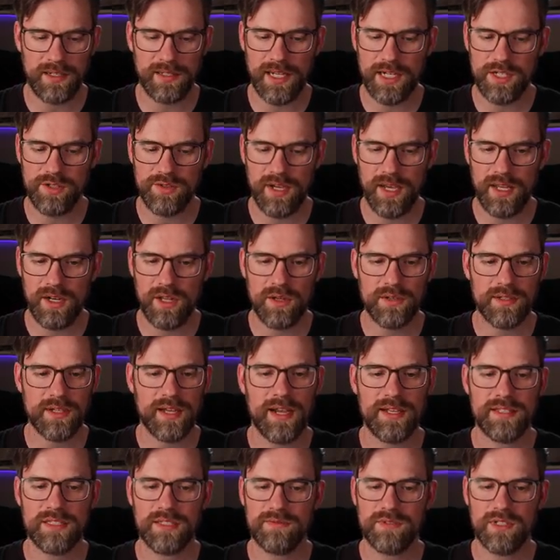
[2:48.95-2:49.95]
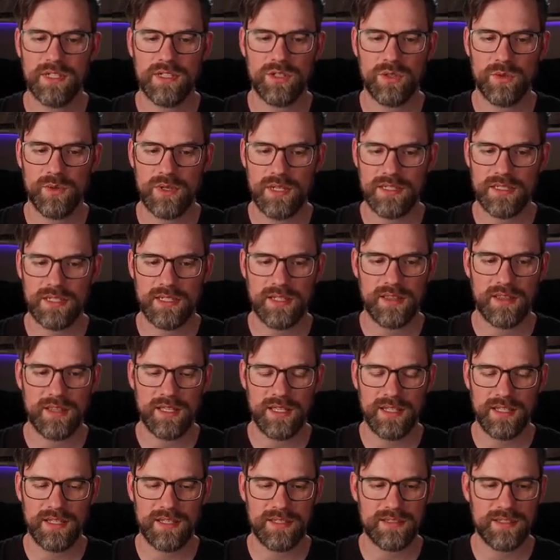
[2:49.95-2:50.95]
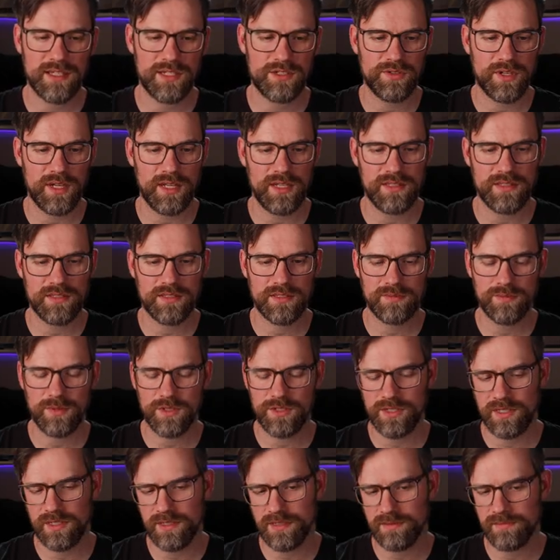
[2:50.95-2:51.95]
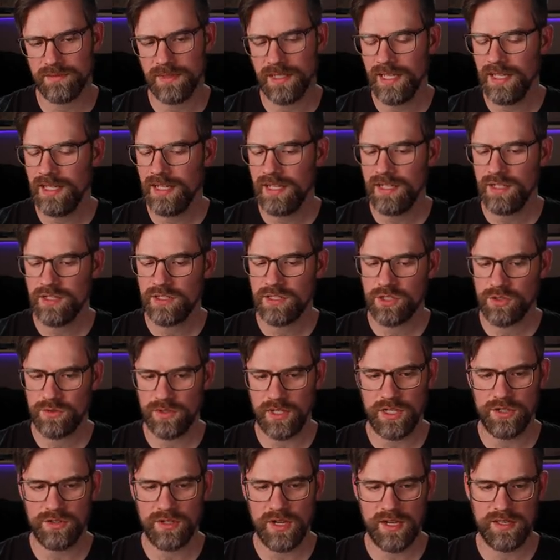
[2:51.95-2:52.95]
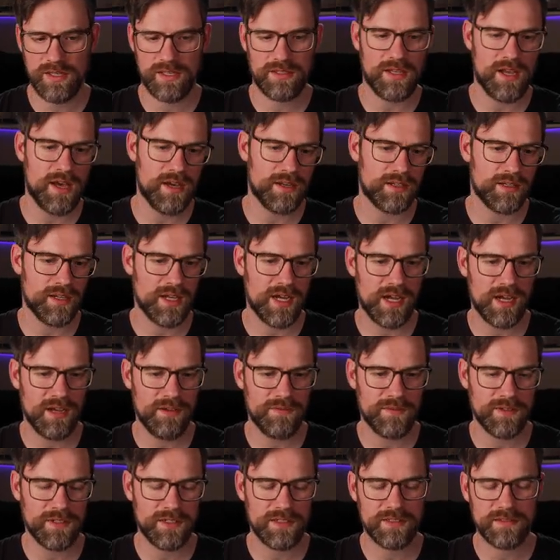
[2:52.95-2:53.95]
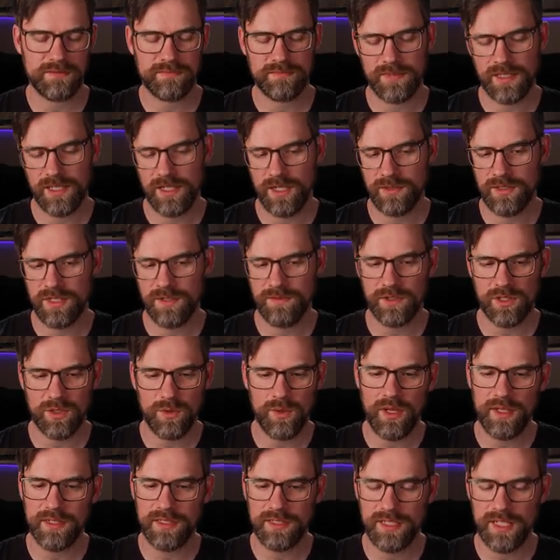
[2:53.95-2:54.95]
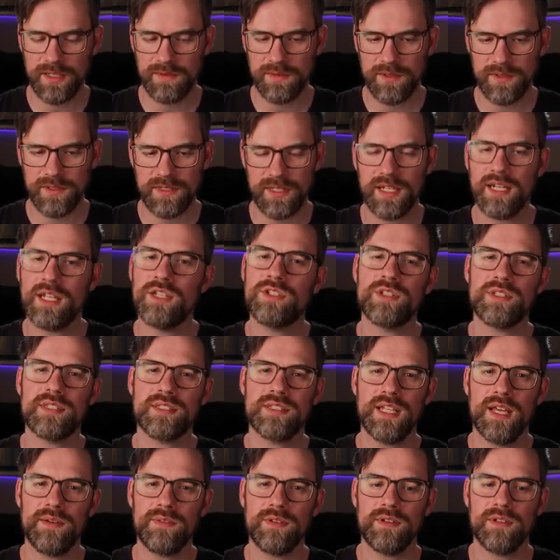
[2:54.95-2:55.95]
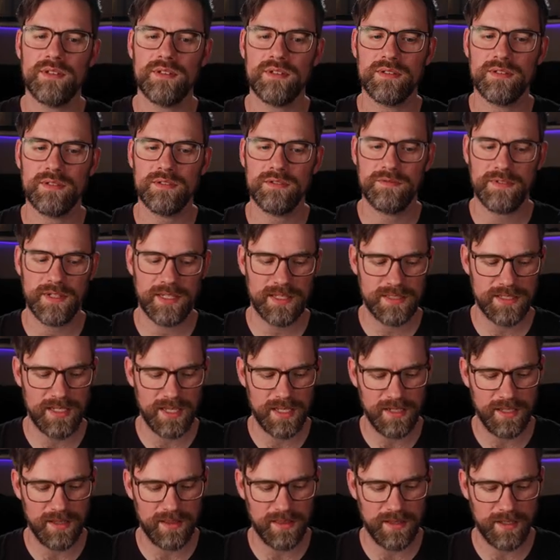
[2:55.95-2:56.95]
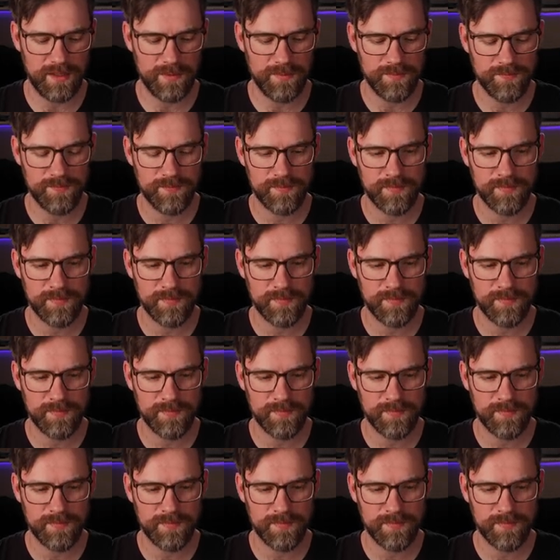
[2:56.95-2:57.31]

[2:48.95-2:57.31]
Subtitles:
And I tried all kinds of denoising things. I tried switching screen traces on and off and, different quality levels, and it just never fixed anything.